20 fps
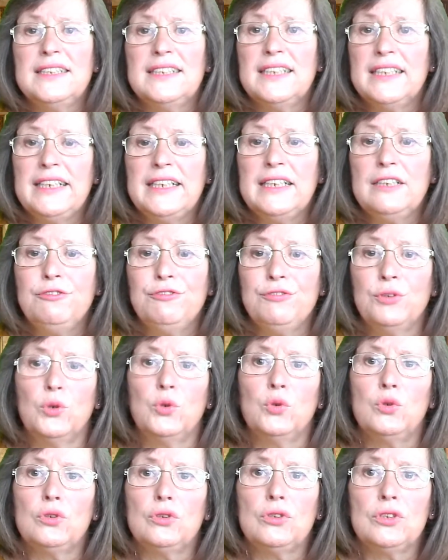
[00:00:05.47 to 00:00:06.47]
the seed
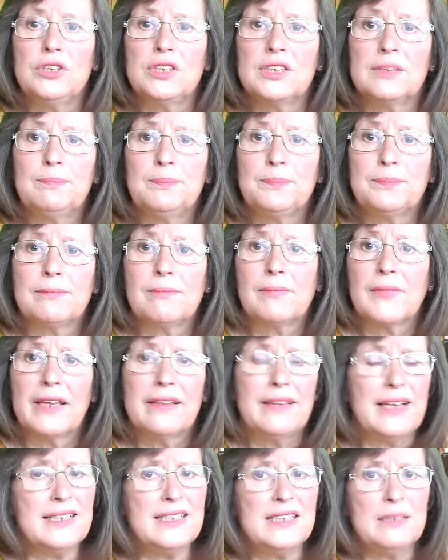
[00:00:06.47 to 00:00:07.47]
falls.
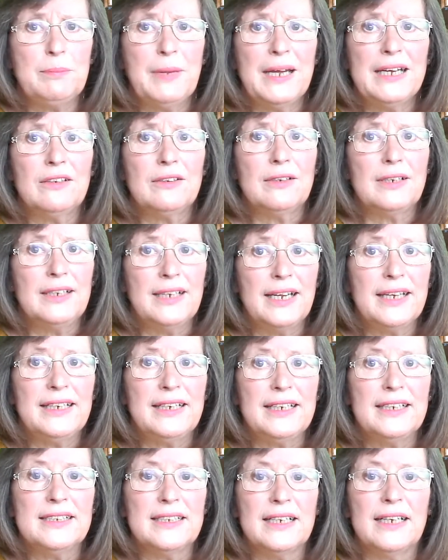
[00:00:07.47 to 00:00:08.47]
That's about
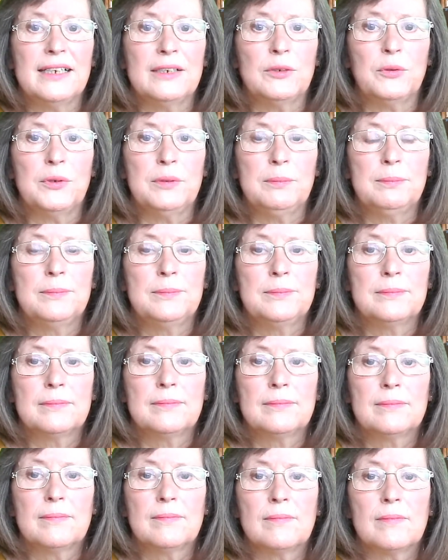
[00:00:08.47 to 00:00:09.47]
laying down.
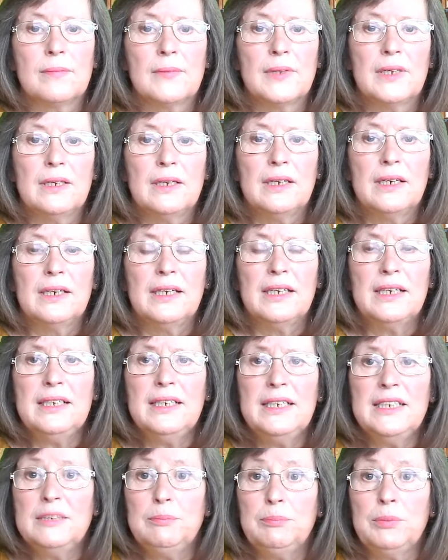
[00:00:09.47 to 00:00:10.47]
In
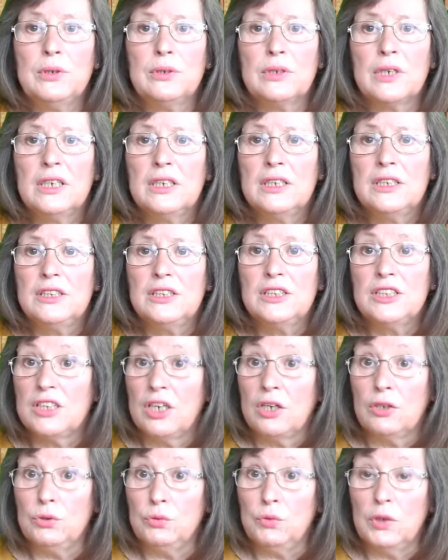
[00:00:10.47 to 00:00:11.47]
his book,
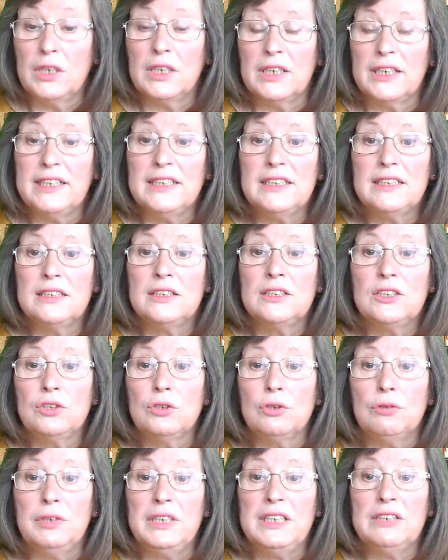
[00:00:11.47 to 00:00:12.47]
Slow Rise, The
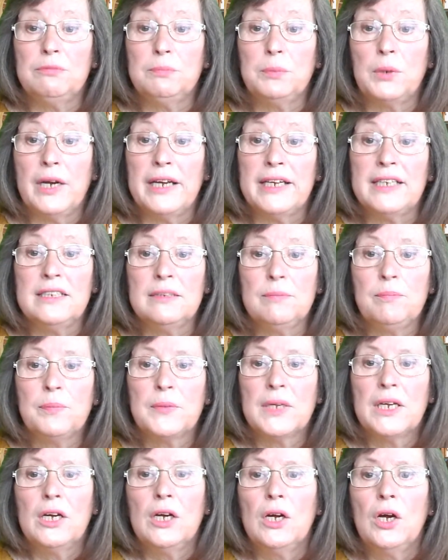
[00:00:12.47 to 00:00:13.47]
Story of Bread,
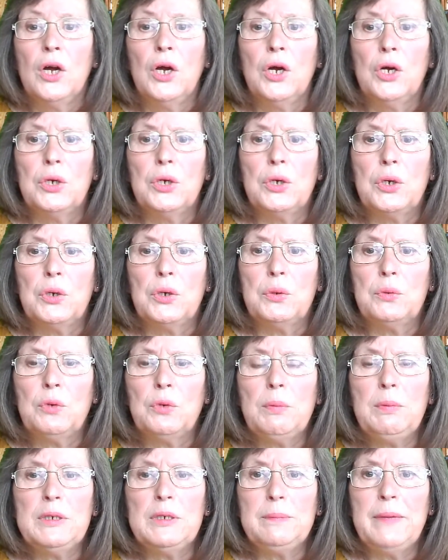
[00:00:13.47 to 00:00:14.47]

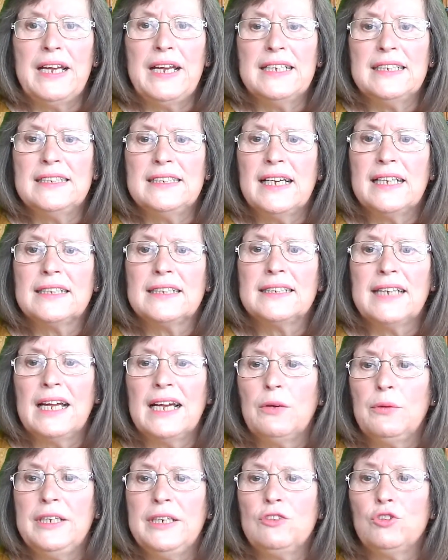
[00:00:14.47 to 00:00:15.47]
Robert Penn tells
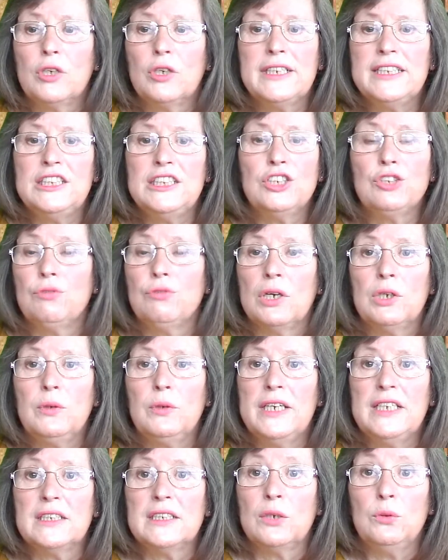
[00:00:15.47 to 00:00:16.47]
how he tries to grow
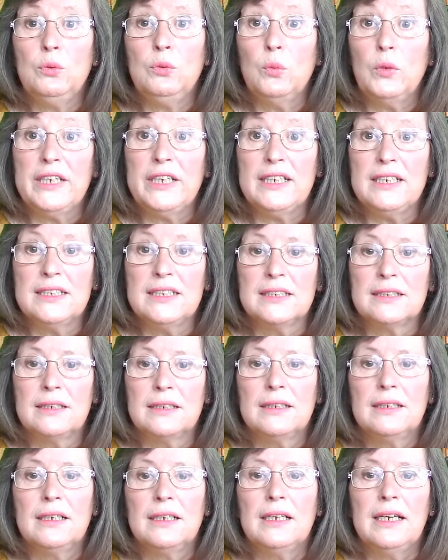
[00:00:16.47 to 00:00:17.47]
his own wheat.
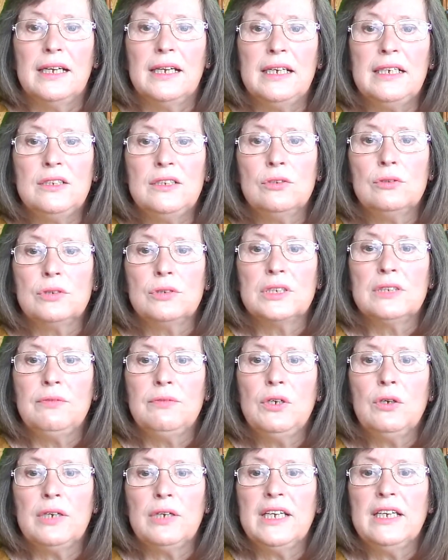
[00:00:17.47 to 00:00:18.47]
He talks of
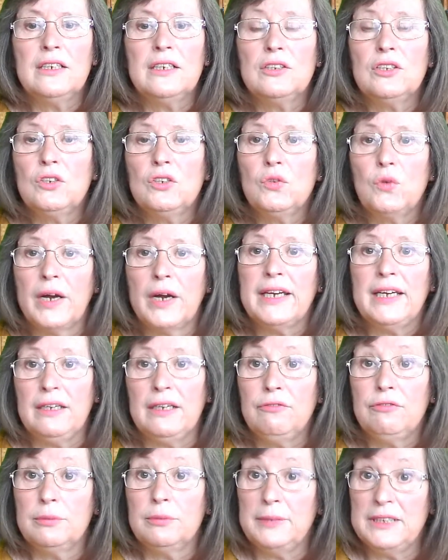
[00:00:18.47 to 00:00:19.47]
looking at the
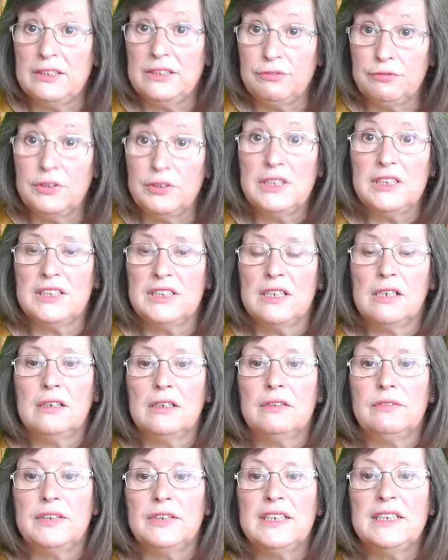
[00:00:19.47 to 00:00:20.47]
grain from his first
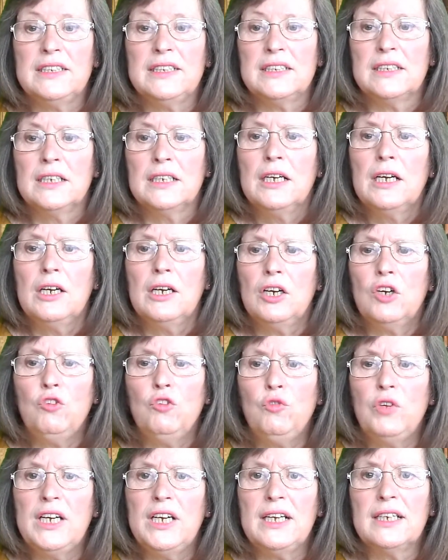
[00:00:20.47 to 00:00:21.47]
harvest
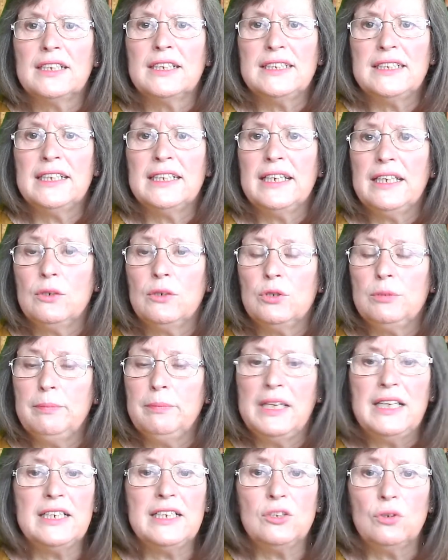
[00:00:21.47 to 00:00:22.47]
and realising he could
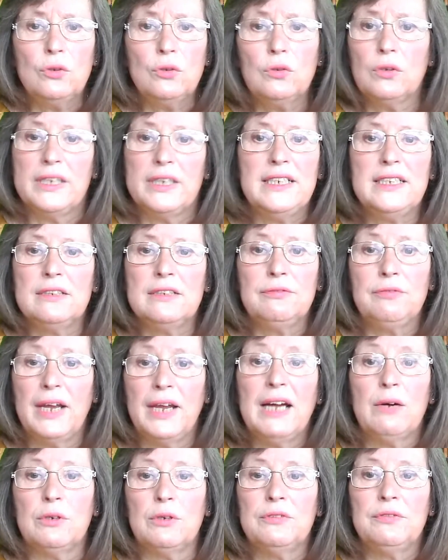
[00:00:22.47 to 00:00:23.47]
mill it all into
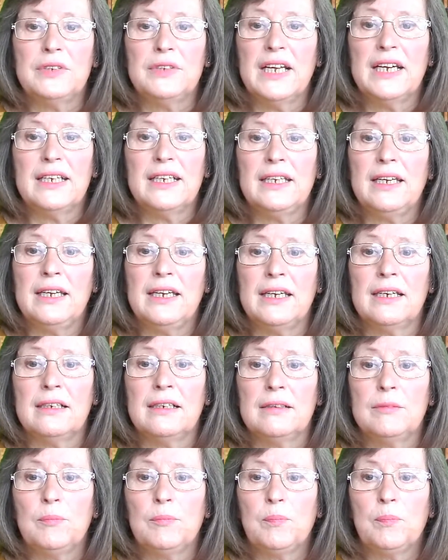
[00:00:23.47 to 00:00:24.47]
flour for that
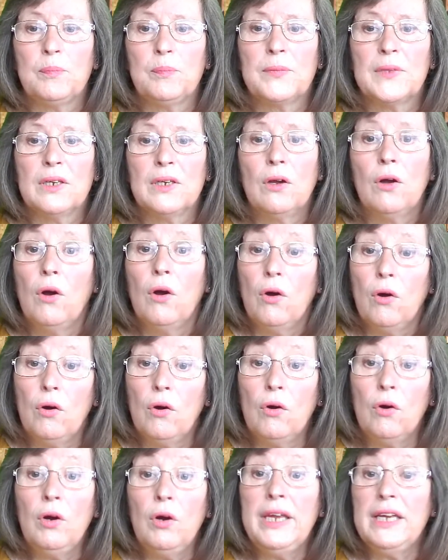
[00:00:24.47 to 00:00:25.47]
year.
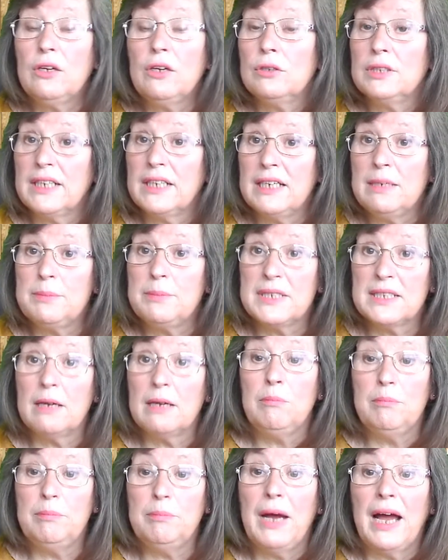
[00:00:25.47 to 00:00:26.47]
Or he could keep
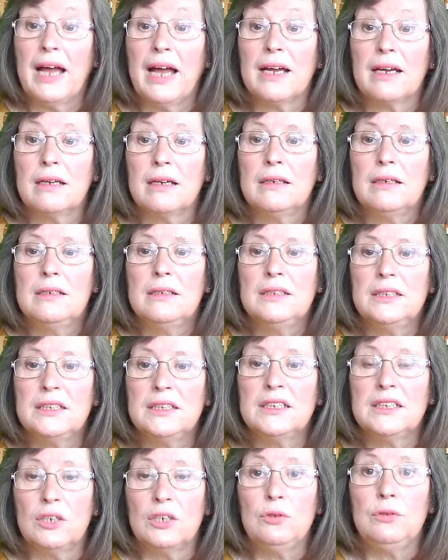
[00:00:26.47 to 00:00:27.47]
some back to
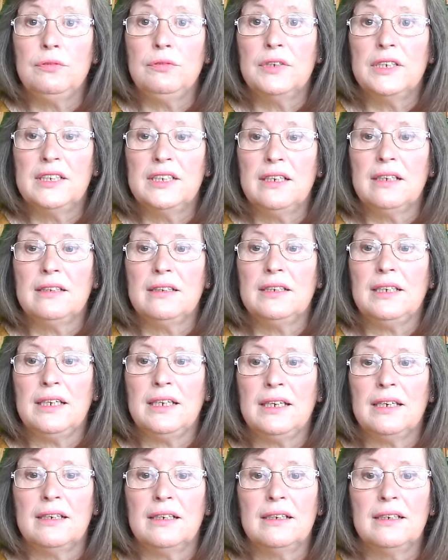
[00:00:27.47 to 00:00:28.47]
sow for another
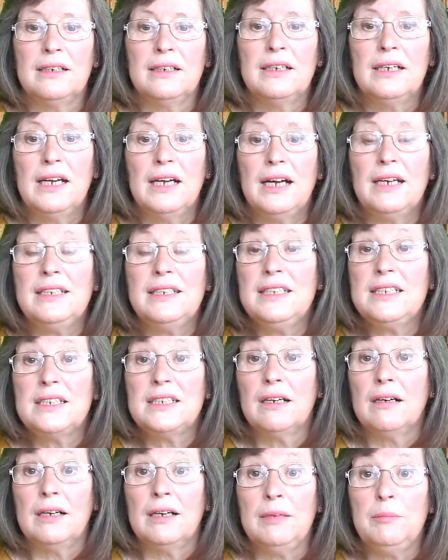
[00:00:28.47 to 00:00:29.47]
year, and in
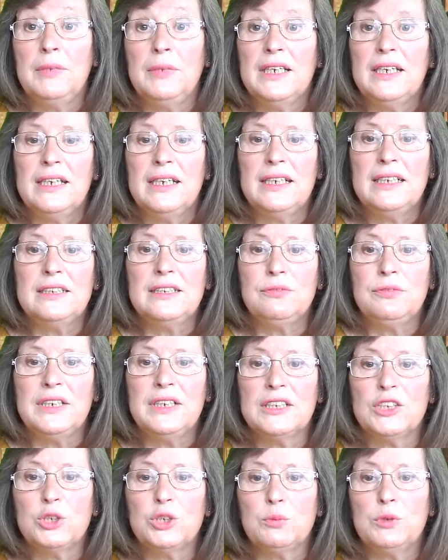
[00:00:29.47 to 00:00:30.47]
time his
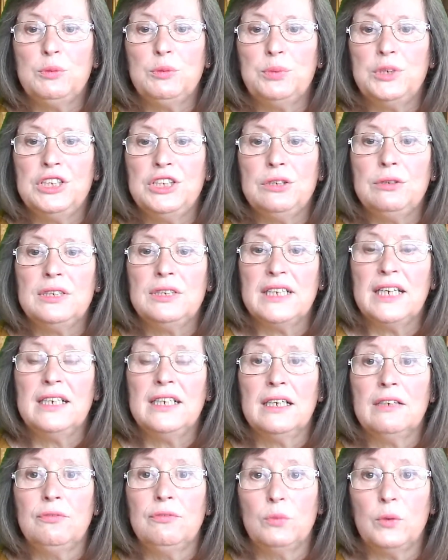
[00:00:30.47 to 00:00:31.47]
fields would produce
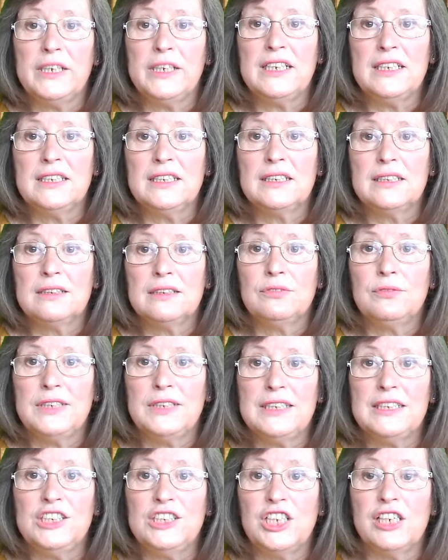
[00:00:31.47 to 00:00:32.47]
enough wheat to
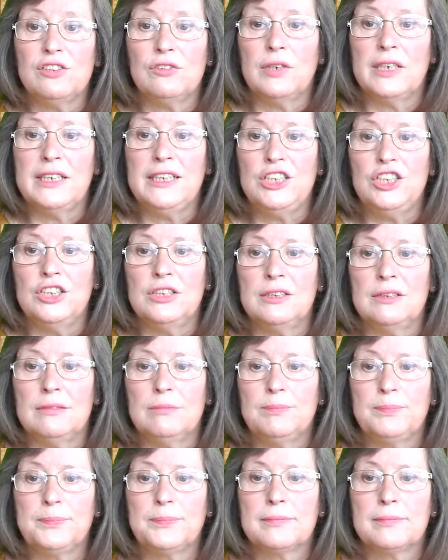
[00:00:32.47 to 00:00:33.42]
feed a generation.